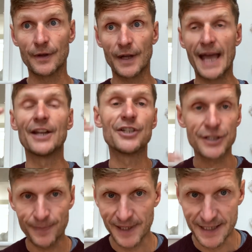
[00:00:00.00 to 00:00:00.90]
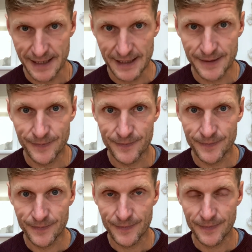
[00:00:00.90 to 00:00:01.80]
energy depleted
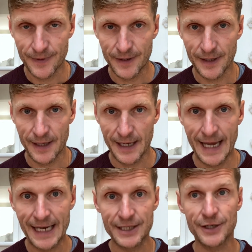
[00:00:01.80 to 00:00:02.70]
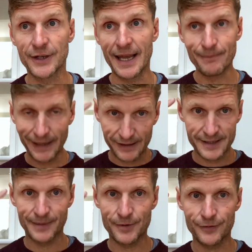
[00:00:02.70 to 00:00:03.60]
and you're getting mental
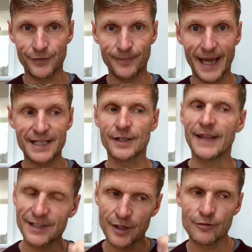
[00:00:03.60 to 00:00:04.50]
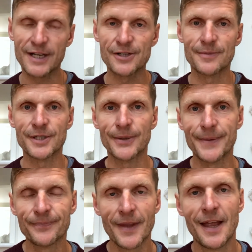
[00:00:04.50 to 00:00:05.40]
symptoms from that. That's a great time to do it.
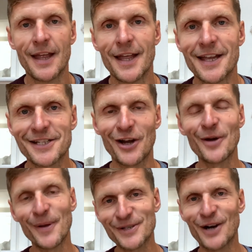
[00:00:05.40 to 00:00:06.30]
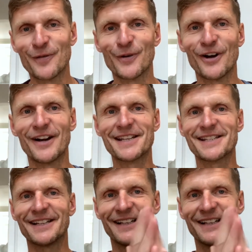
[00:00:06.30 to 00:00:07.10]
So I hope that was helpful, guys.